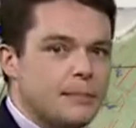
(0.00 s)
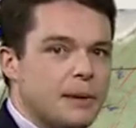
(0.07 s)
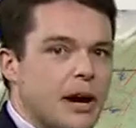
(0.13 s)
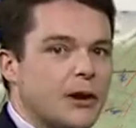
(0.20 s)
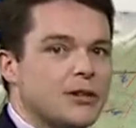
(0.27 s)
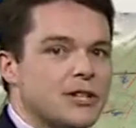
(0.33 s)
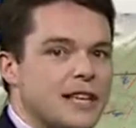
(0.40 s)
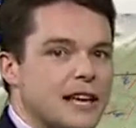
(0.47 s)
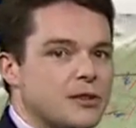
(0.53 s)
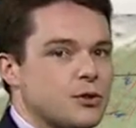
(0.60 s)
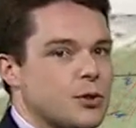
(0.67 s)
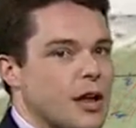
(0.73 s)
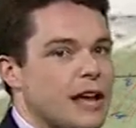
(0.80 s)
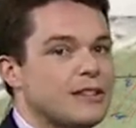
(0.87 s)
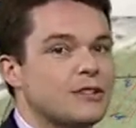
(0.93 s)
compared to
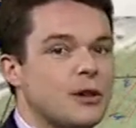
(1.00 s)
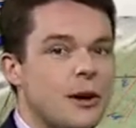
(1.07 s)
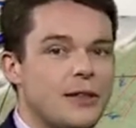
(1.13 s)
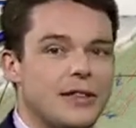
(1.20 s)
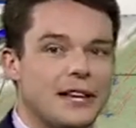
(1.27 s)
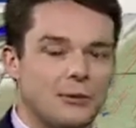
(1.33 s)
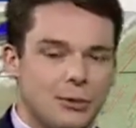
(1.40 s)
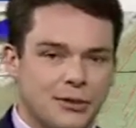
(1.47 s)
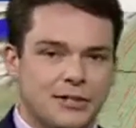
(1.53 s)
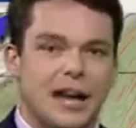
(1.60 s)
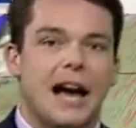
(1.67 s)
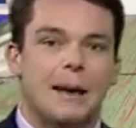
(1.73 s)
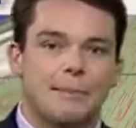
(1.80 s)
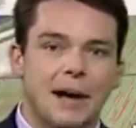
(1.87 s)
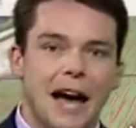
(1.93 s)
yesterday. So I think we'll
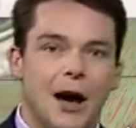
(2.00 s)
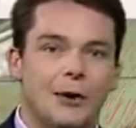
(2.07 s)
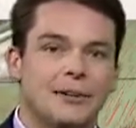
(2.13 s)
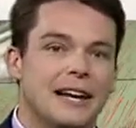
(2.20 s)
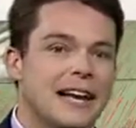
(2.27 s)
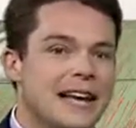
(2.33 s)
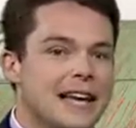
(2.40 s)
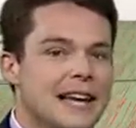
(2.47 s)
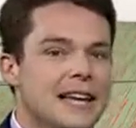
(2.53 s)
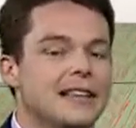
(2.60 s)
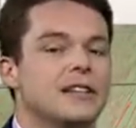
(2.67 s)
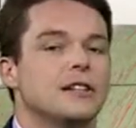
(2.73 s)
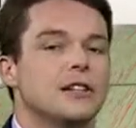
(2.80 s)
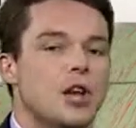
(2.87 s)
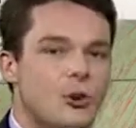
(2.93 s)
top out
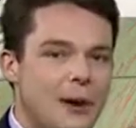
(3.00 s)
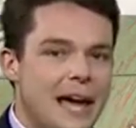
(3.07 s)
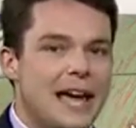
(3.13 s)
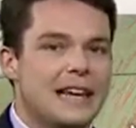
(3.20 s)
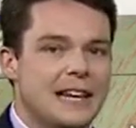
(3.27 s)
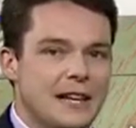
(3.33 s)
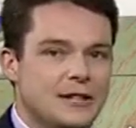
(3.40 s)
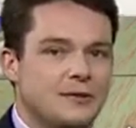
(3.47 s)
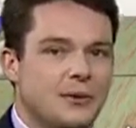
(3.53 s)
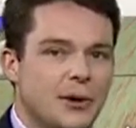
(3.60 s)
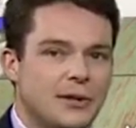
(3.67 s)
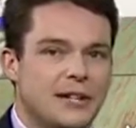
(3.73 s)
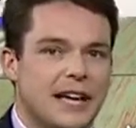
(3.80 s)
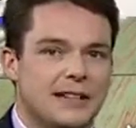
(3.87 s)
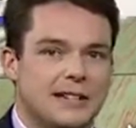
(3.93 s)
in the low 80s for
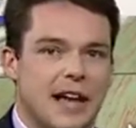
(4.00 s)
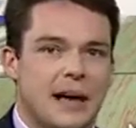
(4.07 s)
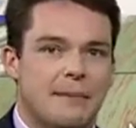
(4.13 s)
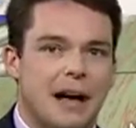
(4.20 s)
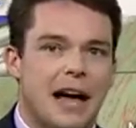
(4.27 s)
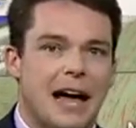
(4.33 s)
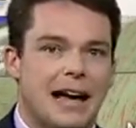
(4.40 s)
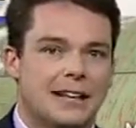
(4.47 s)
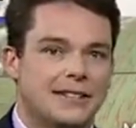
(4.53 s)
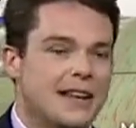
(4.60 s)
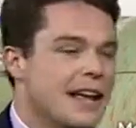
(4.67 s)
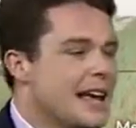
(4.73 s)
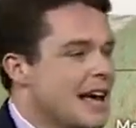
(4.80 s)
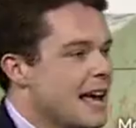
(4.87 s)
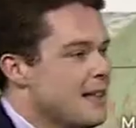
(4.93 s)
our daytime highs.
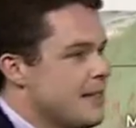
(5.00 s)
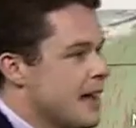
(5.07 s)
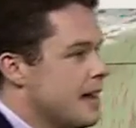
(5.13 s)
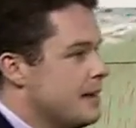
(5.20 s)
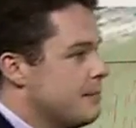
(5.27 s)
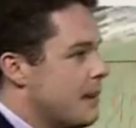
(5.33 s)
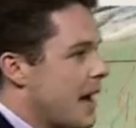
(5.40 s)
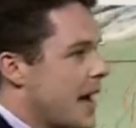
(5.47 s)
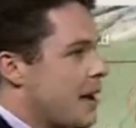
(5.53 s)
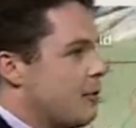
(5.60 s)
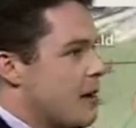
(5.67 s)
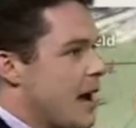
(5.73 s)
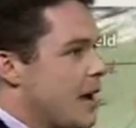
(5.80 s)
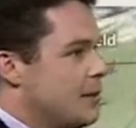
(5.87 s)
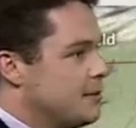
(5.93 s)
And then by
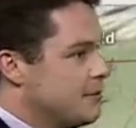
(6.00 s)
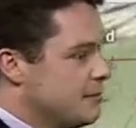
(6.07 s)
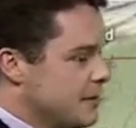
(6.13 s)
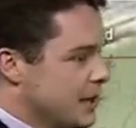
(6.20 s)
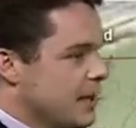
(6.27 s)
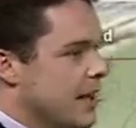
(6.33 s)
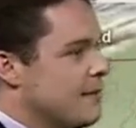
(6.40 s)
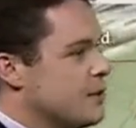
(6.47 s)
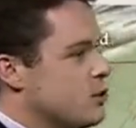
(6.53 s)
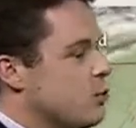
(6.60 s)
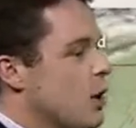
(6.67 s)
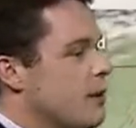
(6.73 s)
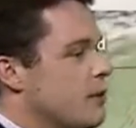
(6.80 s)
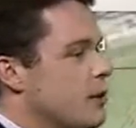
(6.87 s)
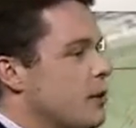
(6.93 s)
around 11,
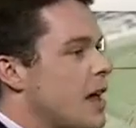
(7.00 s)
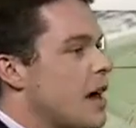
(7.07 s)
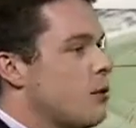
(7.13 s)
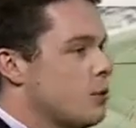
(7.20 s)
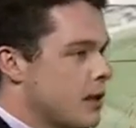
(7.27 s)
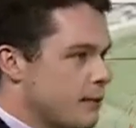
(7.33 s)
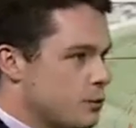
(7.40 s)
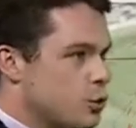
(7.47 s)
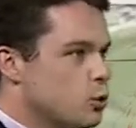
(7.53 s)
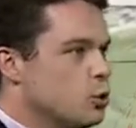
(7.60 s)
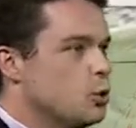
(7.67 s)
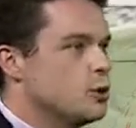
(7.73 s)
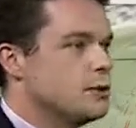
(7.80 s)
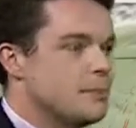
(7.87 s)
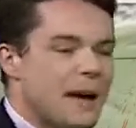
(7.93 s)
12 o'clock, o'clock, will have
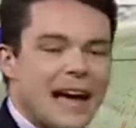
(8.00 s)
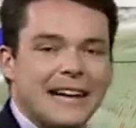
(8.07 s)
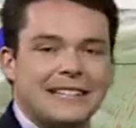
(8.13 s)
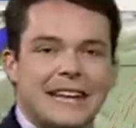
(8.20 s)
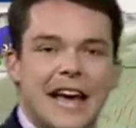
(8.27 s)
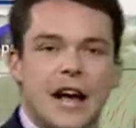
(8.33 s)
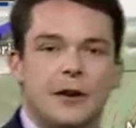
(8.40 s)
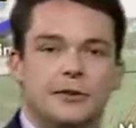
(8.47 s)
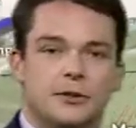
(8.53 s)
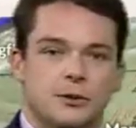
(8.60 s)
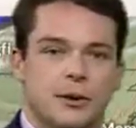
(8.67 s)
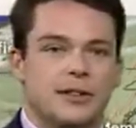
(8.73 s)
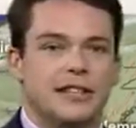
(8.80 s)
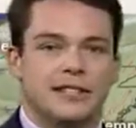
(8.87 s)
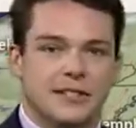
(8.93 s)
cooled back down
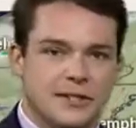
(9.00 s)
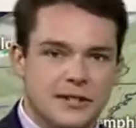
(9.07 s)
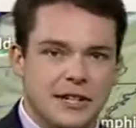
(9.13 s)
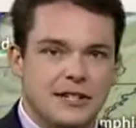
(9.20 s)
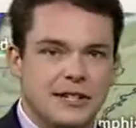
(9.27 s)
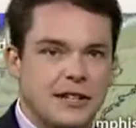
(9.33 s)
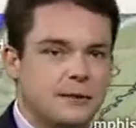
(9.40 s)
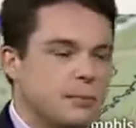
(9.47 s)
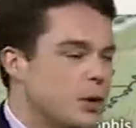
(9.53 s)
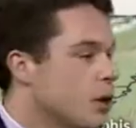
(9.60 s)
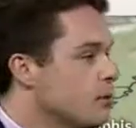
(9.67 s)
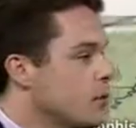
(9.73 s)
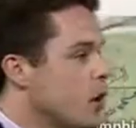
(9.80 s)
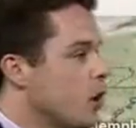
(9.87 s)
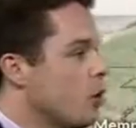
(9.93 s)
to, I think, the 60s. But
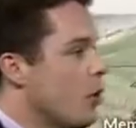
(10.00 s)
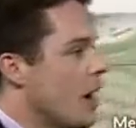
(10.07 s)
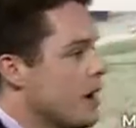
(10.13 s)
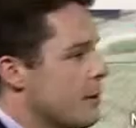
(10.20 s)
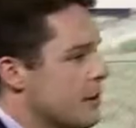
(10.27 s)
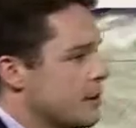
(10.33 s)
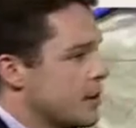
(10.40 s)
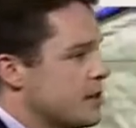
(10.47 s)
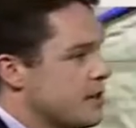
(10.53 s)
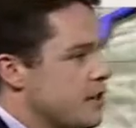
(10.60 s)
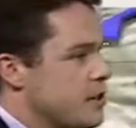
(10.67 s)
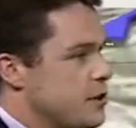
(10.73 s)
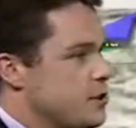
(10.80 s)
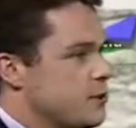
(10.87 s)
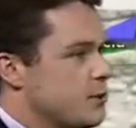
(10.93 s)
overall, quiet weather
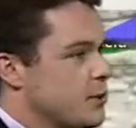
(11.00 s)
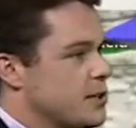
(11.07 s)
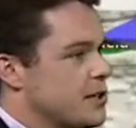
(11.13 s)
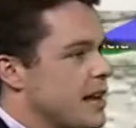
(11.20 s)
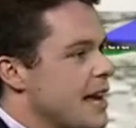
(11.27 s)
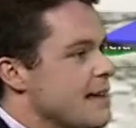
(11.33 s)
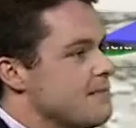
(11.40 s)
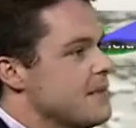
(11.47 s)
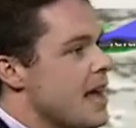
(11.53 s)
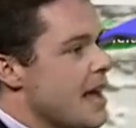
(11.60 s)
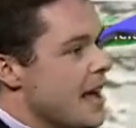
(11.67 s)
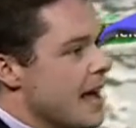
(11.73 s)
continues for tonight.